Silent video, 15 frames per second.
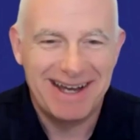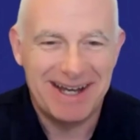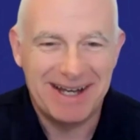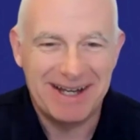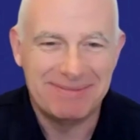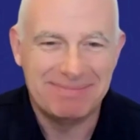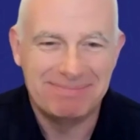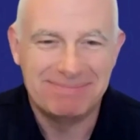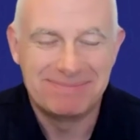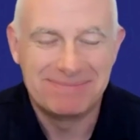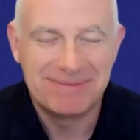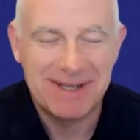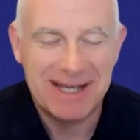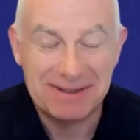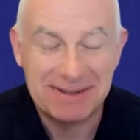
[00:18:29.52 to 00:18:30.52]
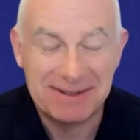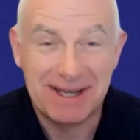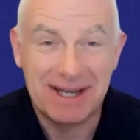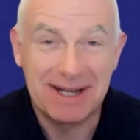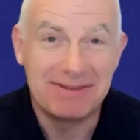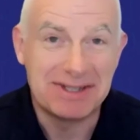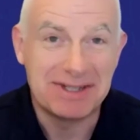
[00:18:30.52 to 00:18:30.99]
Kind
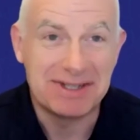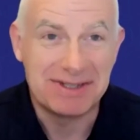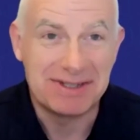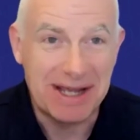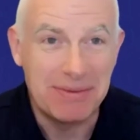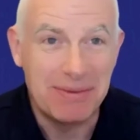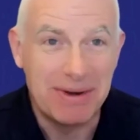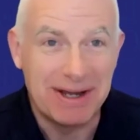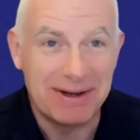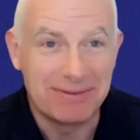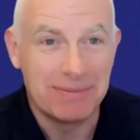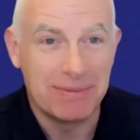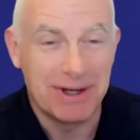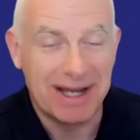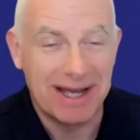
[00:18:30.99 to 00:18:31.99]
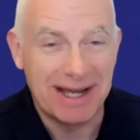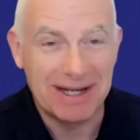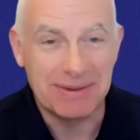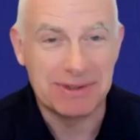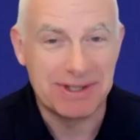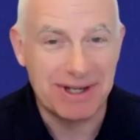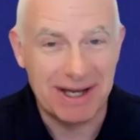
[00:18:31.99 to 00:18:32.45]
of as a segue from what
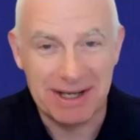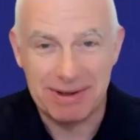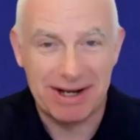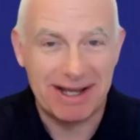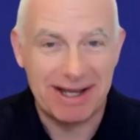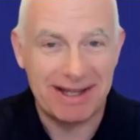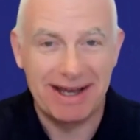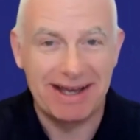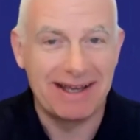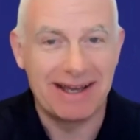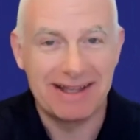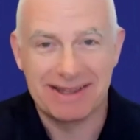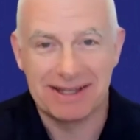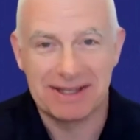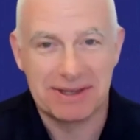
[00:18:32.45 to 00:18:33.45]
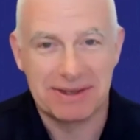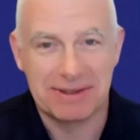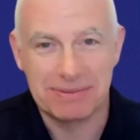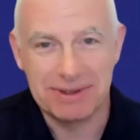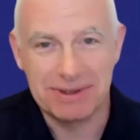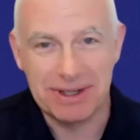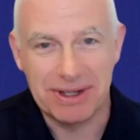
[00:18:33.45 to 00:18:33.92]
Heidi was talking about, I think
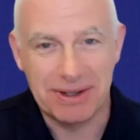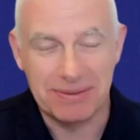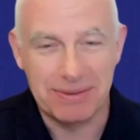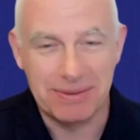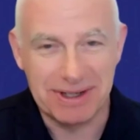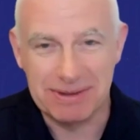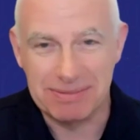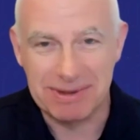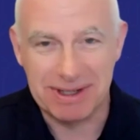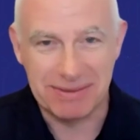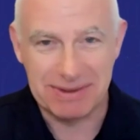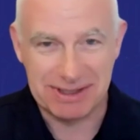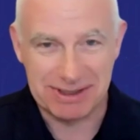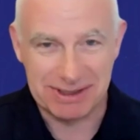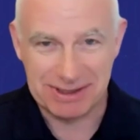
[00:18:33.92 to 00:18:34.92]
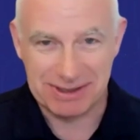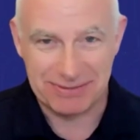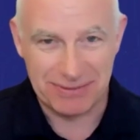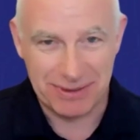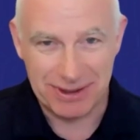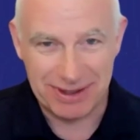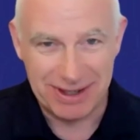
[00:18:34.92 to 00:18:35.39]
that one of the big reasons
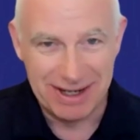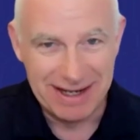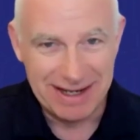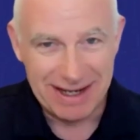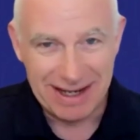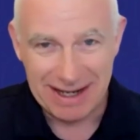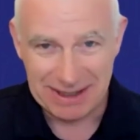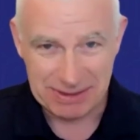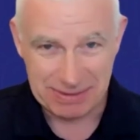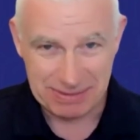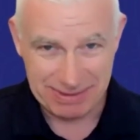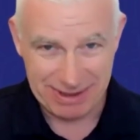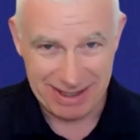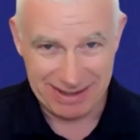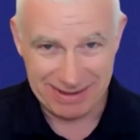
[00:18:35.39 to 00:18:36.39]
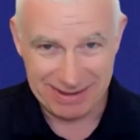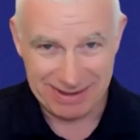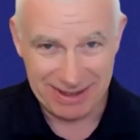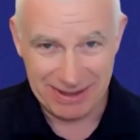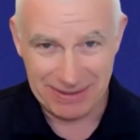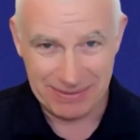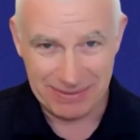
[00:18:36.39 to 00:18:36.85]
for Heidi's
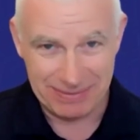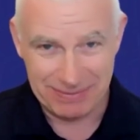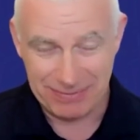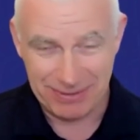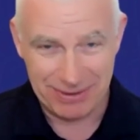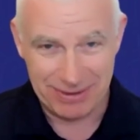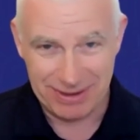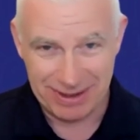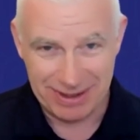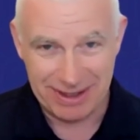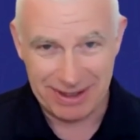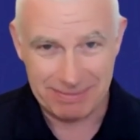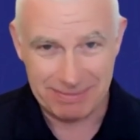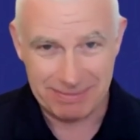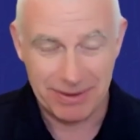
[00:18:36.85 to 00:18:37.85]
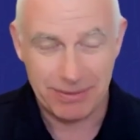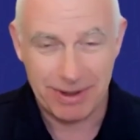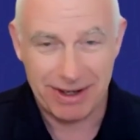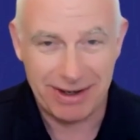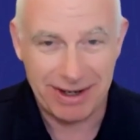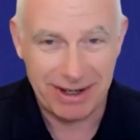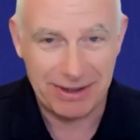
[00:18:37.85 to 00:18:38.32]
for
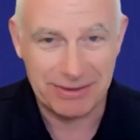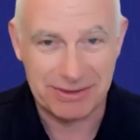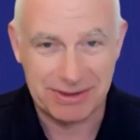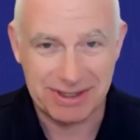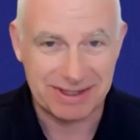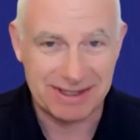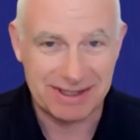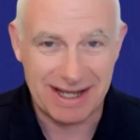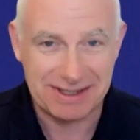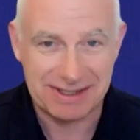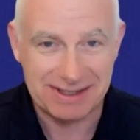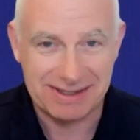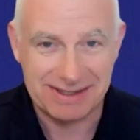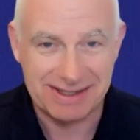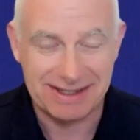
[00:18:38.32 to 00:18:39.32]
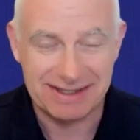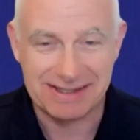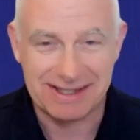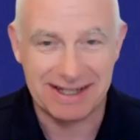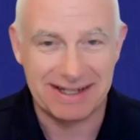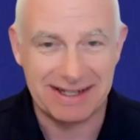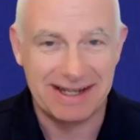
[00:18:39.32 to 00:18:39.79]
Aware Health success
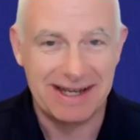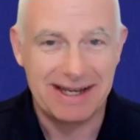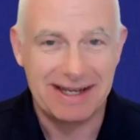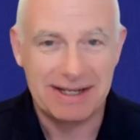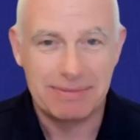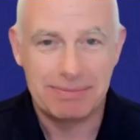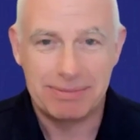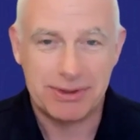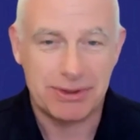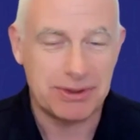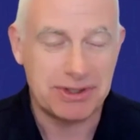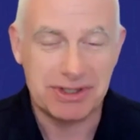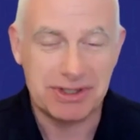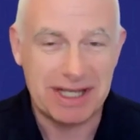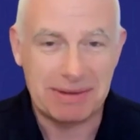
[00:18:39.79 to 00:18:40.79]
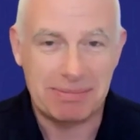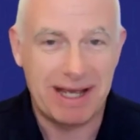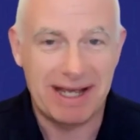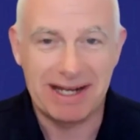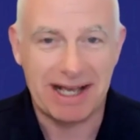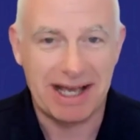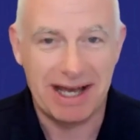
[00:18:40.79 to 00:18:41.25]
is that surgeons get
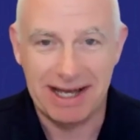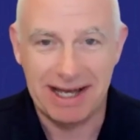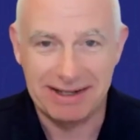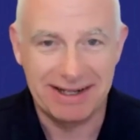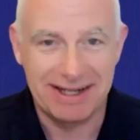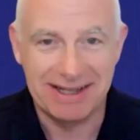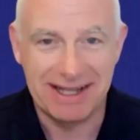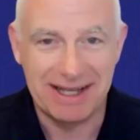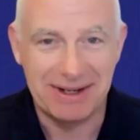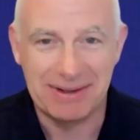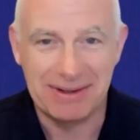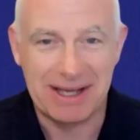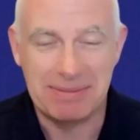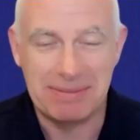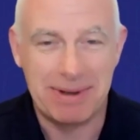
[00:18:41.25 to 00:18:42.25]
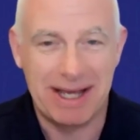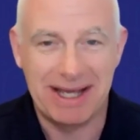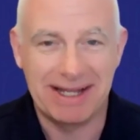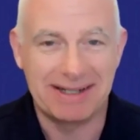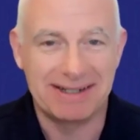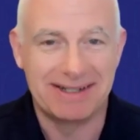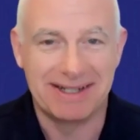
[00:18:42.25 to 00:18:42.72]
paid a cut and they don't get
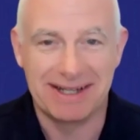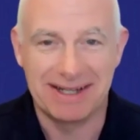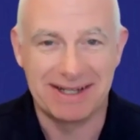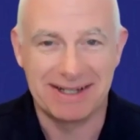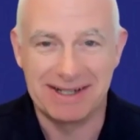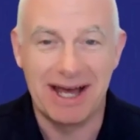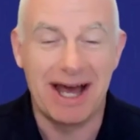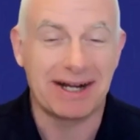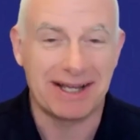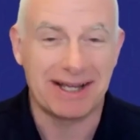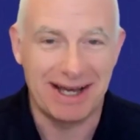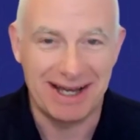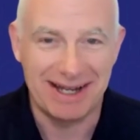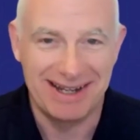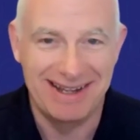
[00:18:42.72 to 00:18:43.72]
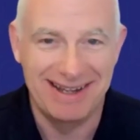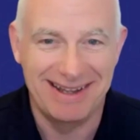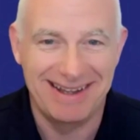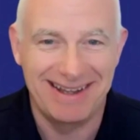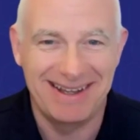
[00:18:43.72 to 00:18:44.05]
paid to not cut.